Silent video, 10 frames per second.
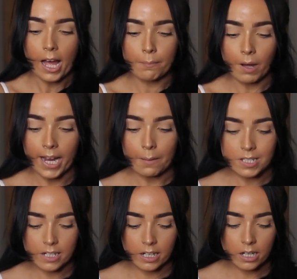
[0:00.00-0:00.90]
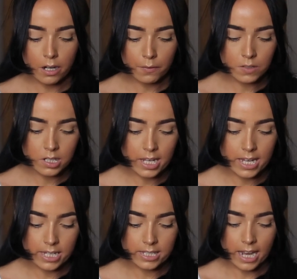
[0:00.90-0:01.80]
I absolutely loved
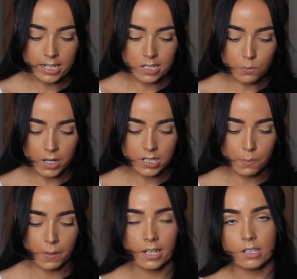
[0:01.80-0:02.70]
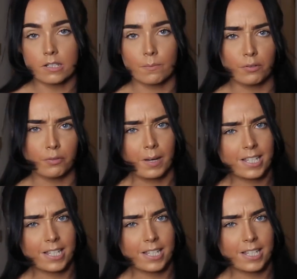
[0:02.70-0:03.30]
these and did want to pick some up for